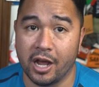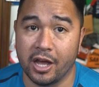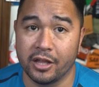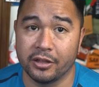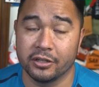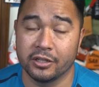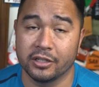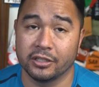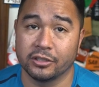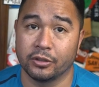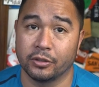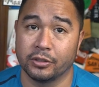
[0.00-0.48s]
on
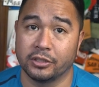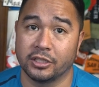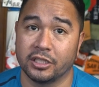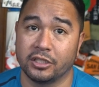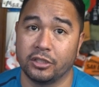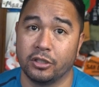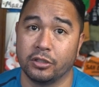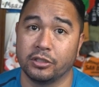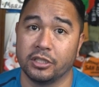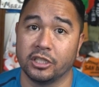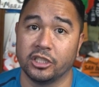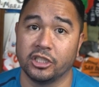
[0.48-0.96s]
there, so it's
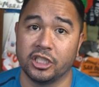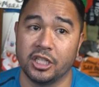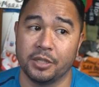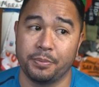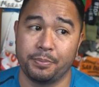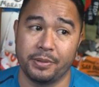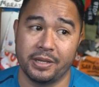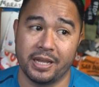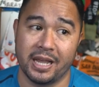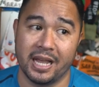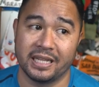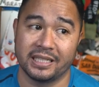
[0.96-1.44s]
just using
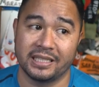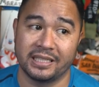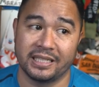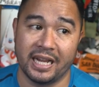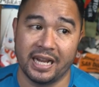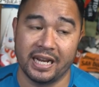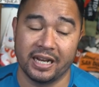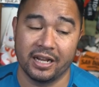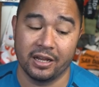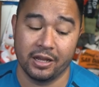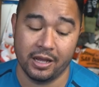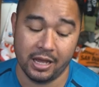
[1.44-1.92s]
GPS
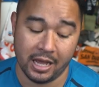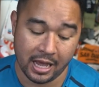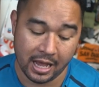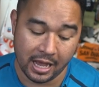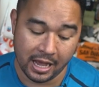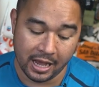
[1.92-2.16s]
data.